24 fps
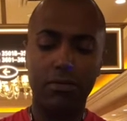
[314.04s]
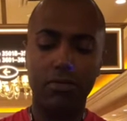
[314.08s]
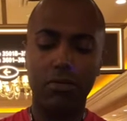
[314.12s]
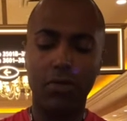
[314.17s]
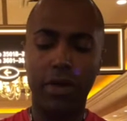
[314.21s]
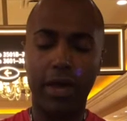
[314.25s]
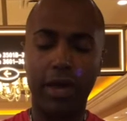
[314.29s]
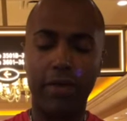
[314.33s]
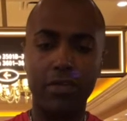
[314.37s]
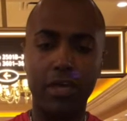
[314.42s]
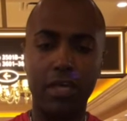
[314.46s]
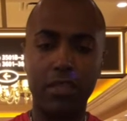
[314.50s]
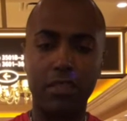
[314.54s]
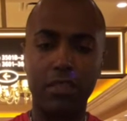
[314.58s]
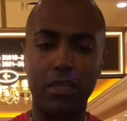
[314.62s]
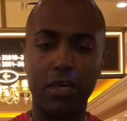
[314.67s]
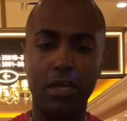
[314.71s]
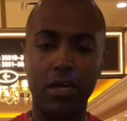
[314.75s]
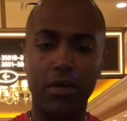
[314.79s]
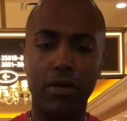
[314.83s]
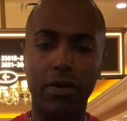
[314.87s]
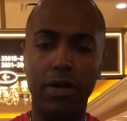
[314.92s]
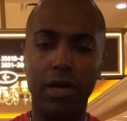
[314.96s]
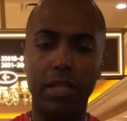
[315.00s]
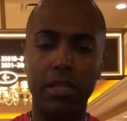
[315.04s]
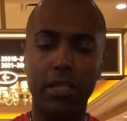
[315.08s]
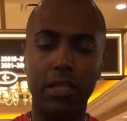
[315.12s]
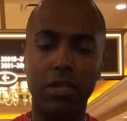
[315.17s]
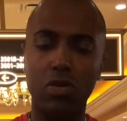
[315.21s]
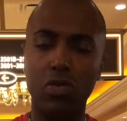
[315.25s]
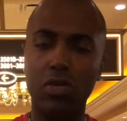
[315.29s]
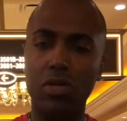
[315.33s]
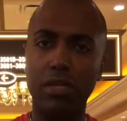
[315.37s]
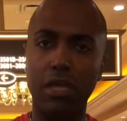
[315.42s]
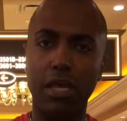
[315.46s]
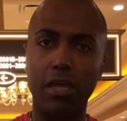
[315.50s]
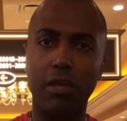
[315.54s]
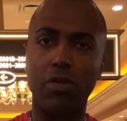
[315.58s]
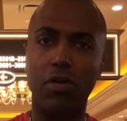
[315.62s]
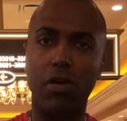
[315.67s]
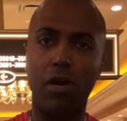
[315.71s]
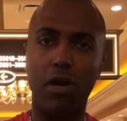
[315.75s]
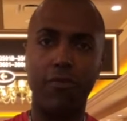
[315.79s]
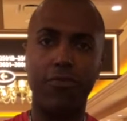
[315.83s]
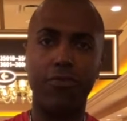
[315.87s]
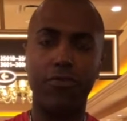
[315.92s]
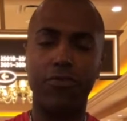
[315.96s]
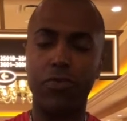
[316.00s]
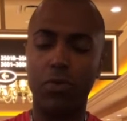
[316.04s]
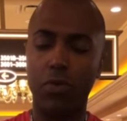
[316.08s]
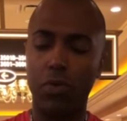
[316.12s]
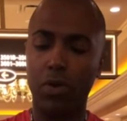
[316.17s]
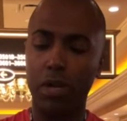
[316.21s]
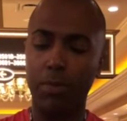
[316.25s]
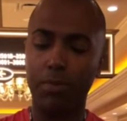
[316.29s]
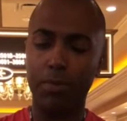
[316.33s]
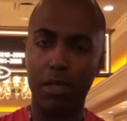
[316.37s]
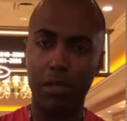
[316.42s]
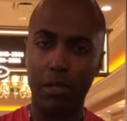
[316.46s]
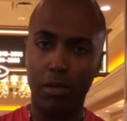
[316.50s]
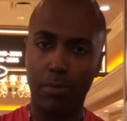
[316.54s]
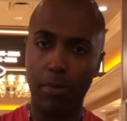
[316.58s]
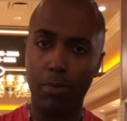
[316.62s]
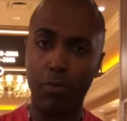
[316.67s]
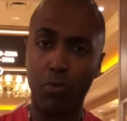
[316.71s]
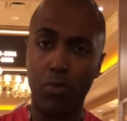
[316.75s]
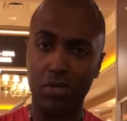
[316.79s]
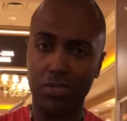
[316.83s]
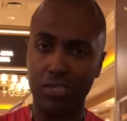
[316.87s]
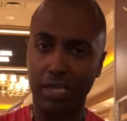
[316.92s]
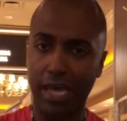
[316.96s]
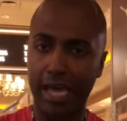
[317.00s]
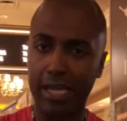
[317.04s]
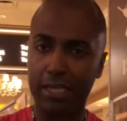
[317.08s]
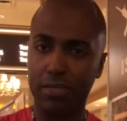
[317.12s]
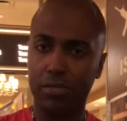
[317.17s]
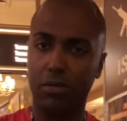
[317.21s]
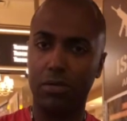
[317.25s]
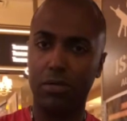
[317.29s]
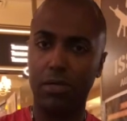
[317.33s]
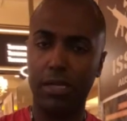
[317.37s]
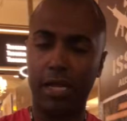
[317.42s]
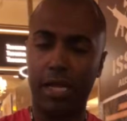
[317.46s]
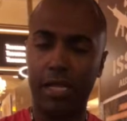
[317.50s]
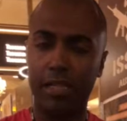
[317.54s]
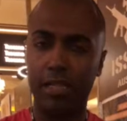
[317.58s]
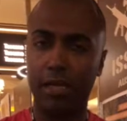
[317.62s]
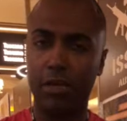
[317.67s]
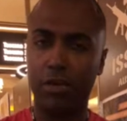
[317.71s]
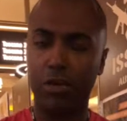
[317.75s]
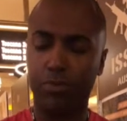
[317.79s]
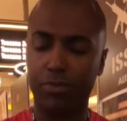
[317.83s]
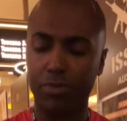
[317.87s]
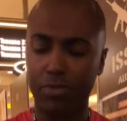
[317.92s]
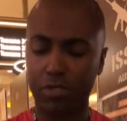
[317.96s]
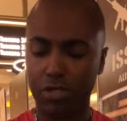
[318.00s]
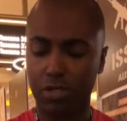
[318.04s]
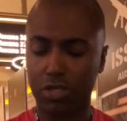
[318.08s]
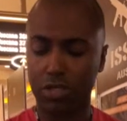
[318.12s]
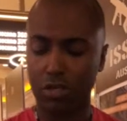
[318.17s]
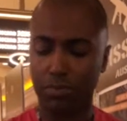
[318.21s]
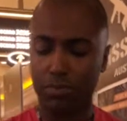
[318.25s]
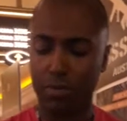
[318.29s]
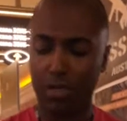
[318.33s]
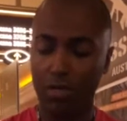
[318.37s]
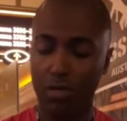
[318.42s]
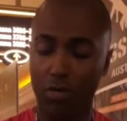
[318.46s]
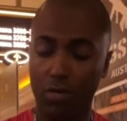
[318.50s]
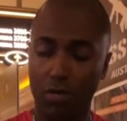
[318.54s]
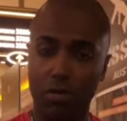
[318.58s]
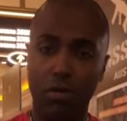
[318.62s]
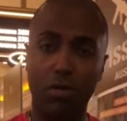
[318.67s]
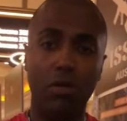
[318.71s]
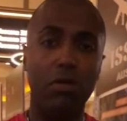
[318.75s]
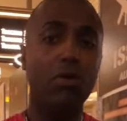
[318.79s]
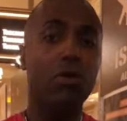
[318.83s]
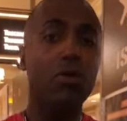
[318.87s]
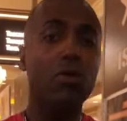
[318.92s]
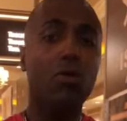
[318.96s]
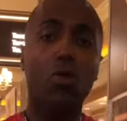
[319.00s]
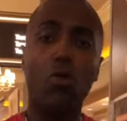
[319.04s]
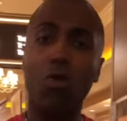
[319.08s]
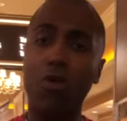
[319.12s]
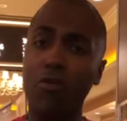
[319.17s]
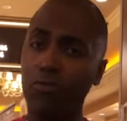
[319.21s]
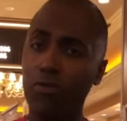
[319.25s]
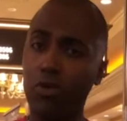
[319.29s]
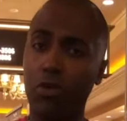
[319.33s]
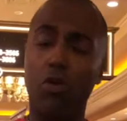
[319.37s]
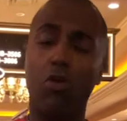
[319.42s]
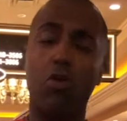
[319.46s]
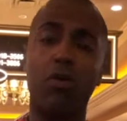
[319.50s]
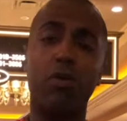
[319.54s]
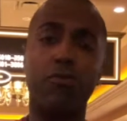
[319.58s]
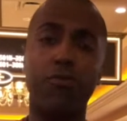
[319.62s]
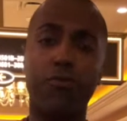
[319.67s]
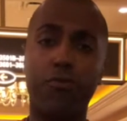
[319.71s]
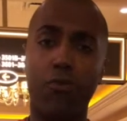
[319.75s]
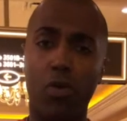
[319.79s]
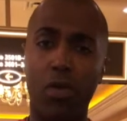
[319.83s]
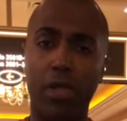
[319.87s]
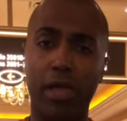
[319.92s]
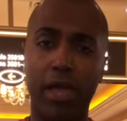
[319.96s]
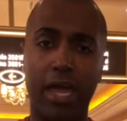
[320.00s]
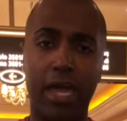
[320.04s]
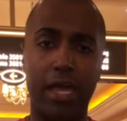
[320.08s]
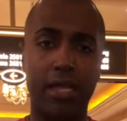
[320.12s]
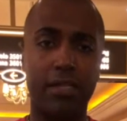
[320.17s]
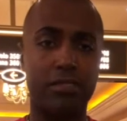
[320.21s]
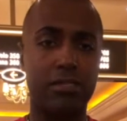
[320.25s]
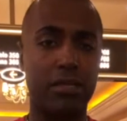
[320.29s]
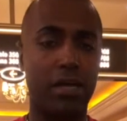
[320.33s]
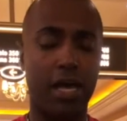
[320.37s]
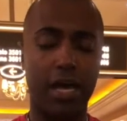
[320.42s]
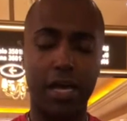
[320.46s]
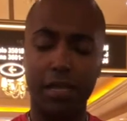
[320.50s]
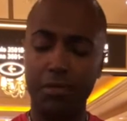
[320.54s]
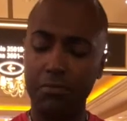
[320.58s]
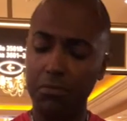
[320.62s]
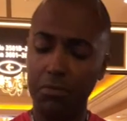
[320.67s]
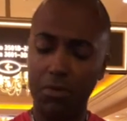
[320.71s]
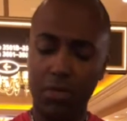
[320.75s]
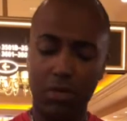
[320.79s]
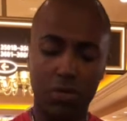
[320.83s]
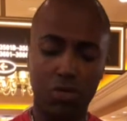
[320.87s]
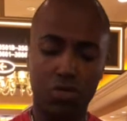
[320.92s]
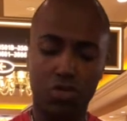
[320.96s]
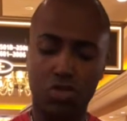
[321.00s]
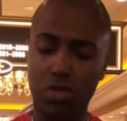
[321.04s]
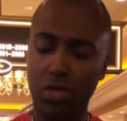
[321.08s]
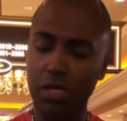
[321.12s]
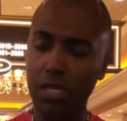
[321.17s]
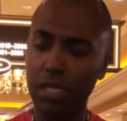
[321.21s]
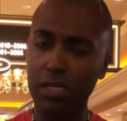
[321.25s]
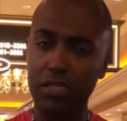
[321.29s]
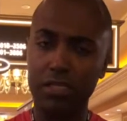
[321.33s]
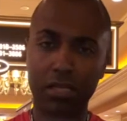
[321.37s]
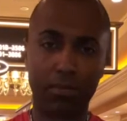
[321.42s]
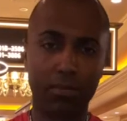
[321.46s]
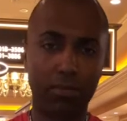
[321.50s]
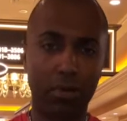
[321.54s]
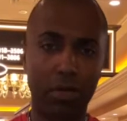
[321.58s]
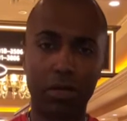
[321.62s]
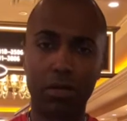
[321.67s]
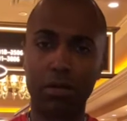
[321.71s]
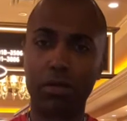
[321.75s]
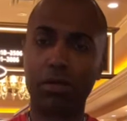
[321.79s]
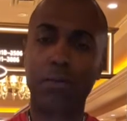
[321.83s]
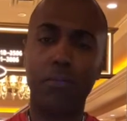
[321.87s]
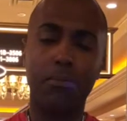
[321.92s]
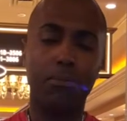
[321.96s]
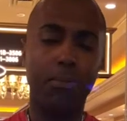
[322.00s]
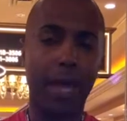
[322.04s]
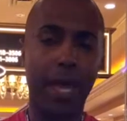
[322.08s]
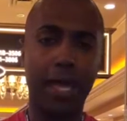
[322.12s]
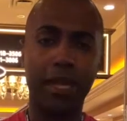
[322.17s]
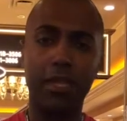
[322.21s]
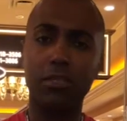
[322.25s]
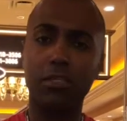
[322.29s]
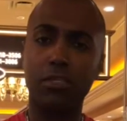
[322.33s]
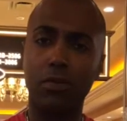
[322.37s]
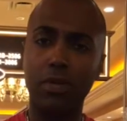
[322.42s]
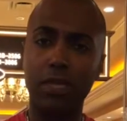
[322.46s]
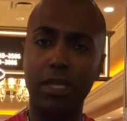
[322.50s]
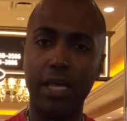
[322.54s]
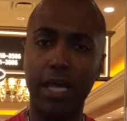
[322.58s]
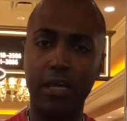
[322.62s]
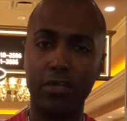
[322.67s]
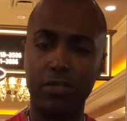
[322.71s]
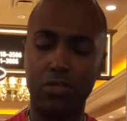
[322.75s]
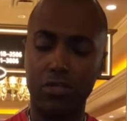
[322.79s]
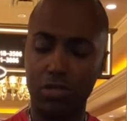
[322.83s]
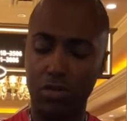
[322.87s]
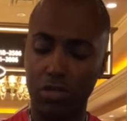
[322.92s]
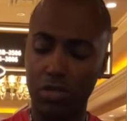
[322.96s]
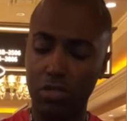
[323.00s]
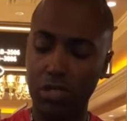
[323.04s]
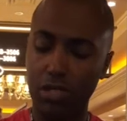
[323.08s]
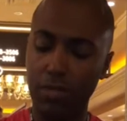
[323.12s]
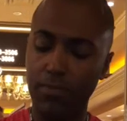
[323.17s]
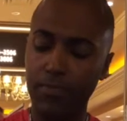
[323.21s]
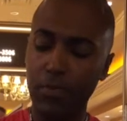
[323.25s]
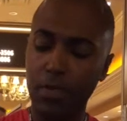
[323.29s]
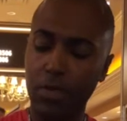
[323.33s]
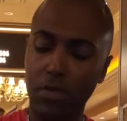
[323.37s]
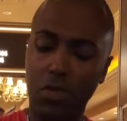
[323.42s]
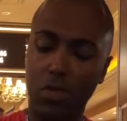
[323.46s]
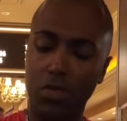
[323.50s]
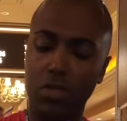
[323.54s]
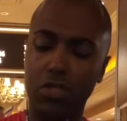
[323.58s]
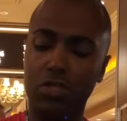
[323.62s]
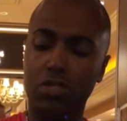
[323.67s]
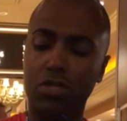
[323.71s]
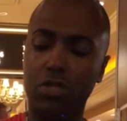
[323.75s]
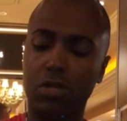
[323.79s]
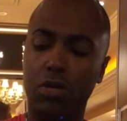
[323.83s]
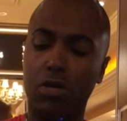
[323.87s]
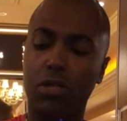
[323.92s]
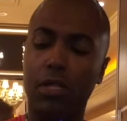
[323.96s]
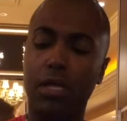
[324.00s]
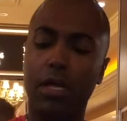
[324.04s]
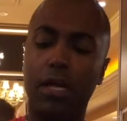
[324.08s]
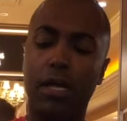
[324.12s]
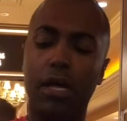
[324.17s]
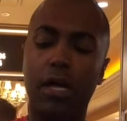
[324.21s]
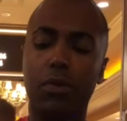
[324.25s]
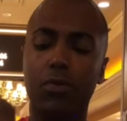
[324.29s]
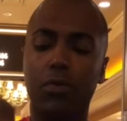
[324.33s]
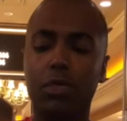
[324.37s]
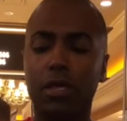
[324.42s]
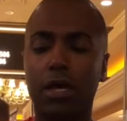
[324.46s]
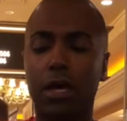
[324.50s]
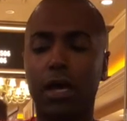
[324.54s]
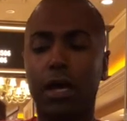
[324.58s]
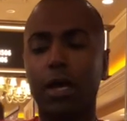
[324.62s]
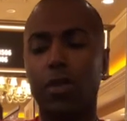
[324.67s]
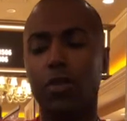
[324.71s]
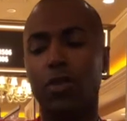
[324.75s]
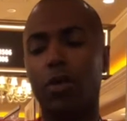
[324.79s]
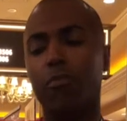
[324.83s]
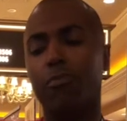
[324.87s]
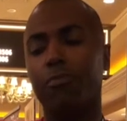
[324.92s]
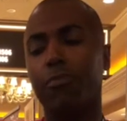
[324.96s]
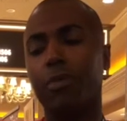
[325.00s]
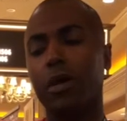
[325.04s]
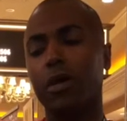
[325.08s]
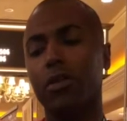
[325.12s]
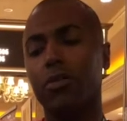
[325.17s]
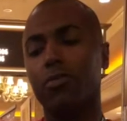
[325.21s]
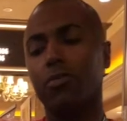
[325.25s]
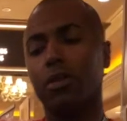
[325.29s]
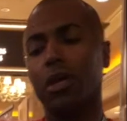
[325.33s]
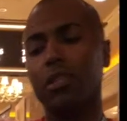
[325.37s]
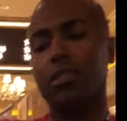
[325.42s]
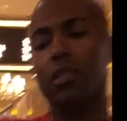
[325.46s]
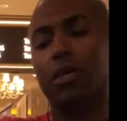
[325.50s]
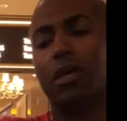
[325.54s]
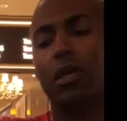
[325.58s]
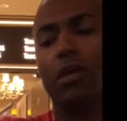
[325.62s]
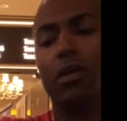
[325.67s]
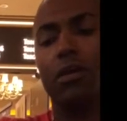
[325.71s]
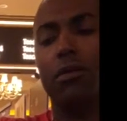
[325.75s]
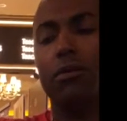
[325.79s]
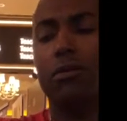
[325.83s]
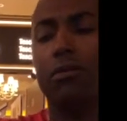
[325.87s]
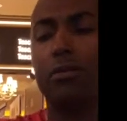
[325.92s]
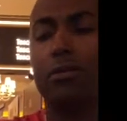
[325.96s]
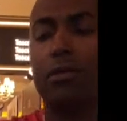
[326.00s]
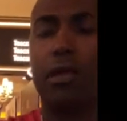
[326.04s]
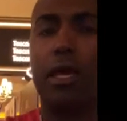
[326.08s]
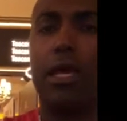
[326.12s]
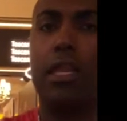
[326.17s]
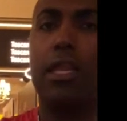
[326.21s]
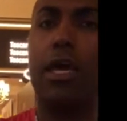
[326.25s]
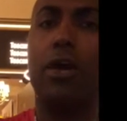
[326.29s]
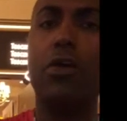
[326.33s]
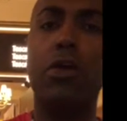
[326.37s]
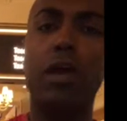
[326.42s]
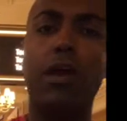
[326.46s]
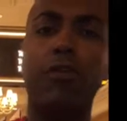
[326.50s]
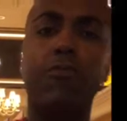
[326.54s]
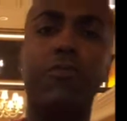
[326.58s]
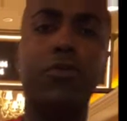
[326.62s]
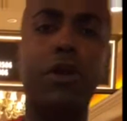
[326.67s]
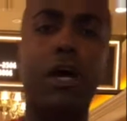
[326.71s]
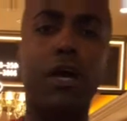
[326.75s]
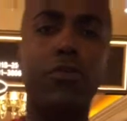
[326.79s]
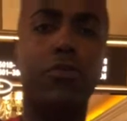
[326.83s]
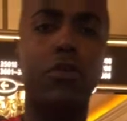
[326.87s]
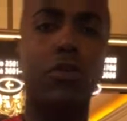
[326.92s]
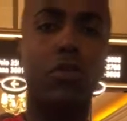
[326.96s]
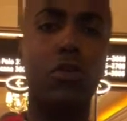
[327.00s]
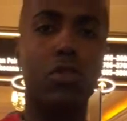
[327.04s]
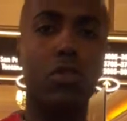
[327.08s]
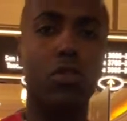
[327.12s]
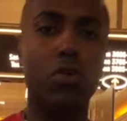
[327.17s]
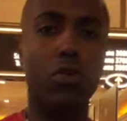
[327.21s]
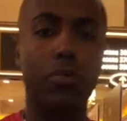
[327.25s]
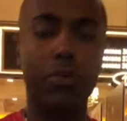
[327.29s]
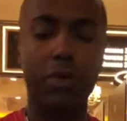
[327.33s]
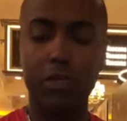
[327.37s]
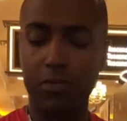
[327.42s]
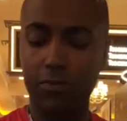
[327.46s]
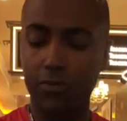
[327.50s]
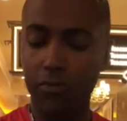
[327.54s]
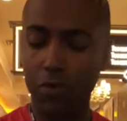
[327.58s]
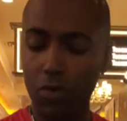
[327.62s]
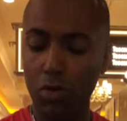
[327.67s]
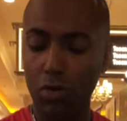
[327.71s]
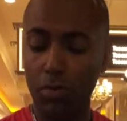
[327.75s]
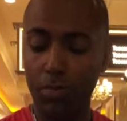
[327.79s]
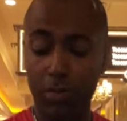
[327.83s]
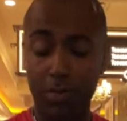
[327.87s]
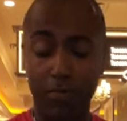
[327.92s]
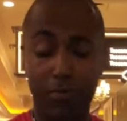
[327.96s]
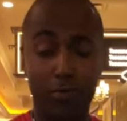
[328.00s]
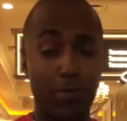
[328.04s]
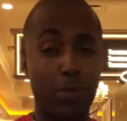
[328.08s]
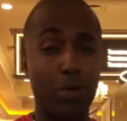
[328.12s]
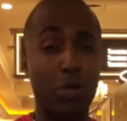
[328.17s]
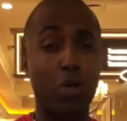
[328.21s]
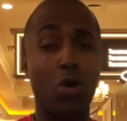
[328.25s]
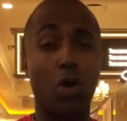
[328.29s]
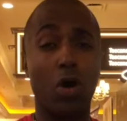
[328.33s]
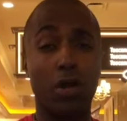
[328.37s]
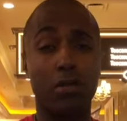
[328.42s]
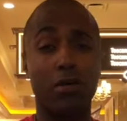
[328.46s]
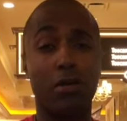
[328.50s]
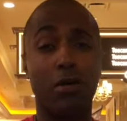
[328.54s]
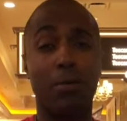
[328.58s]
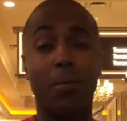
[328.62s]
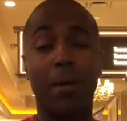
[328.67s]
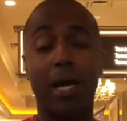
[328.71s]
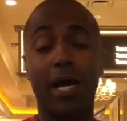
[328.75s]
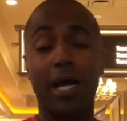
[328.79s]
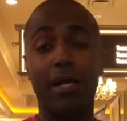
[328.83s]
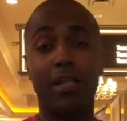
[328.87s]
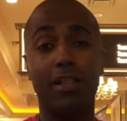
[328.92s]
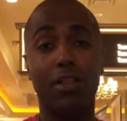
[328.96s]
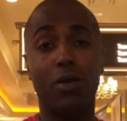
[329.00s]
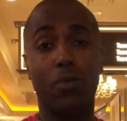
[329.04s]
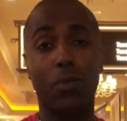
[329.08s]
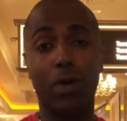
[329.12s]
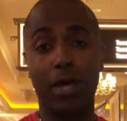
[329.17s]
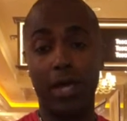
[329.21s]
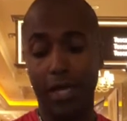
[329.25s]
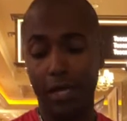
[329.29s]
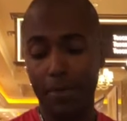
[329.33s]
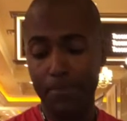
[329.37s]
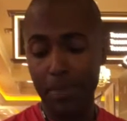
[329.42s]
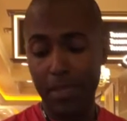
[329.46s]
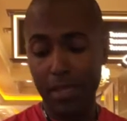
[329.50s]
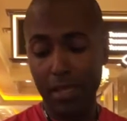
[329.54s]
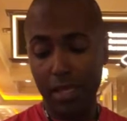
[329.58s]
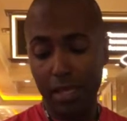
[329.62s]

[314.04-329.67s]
You have that there, and then you can take it off if you want to be a little bit more tactical and not let your position be known. Or if you're going full hands-on, treating someone, patting someone down, searching, you just turn that on with the on-off button right there, and now you have five hundred lumens viewable from a nautical mile away.